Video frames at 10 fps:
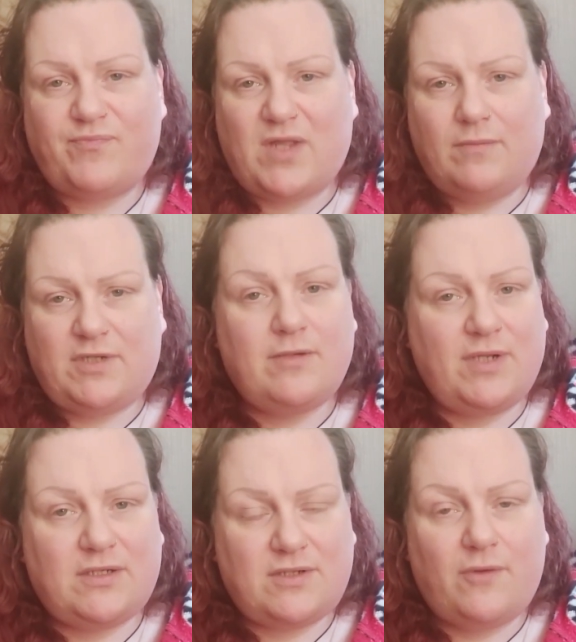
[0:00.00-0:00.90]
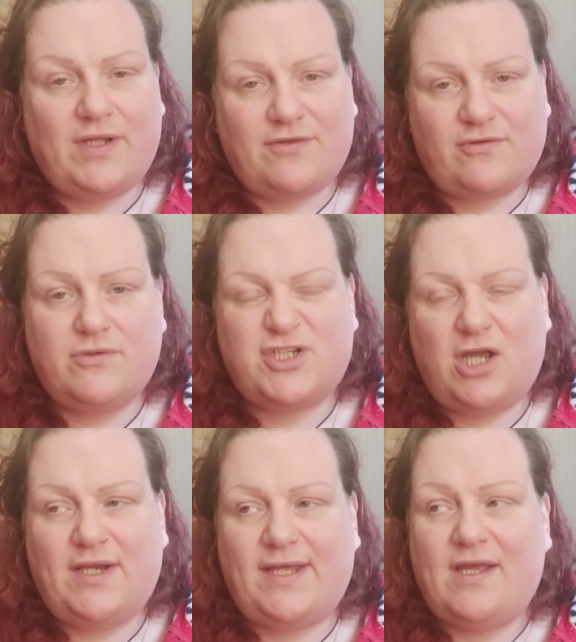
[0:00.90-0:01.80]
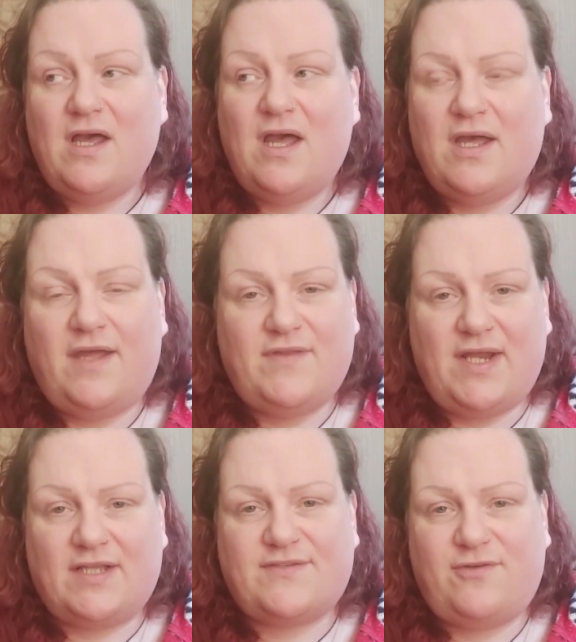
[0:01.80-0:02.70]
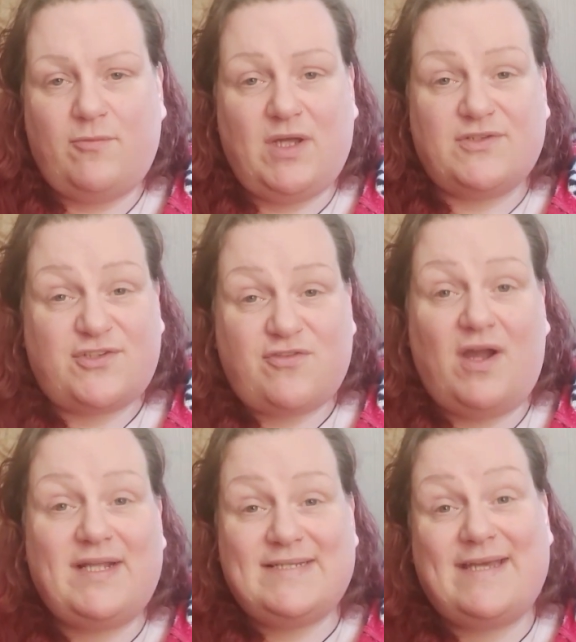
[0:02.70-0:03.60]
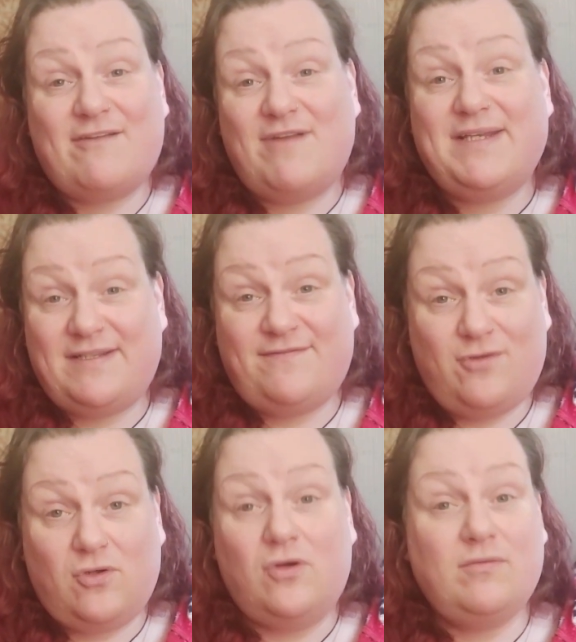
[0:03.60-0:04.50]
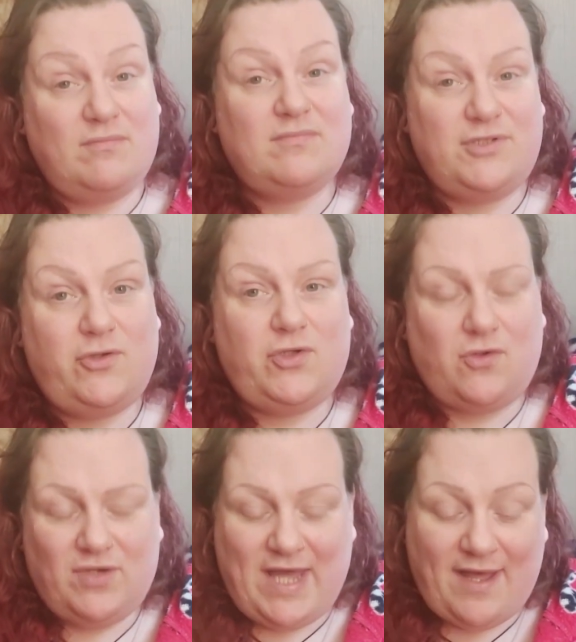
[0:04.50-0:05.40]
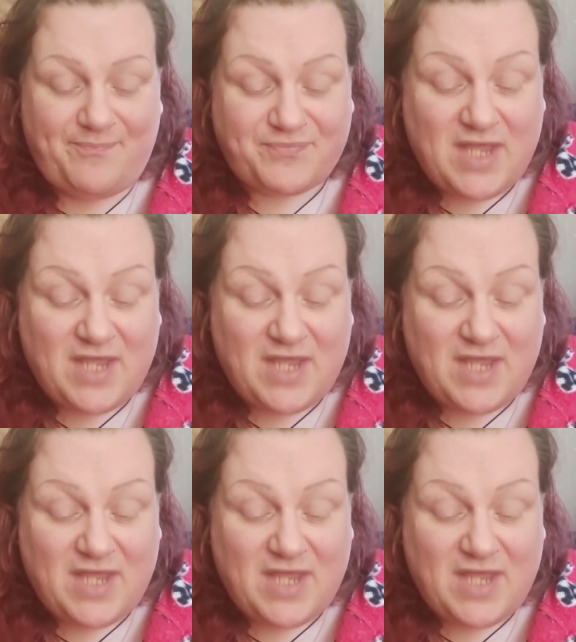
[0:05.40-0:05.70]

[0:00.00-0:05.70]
I'm going to be going through a journey in the next few months trying to get ready for unicorn hair.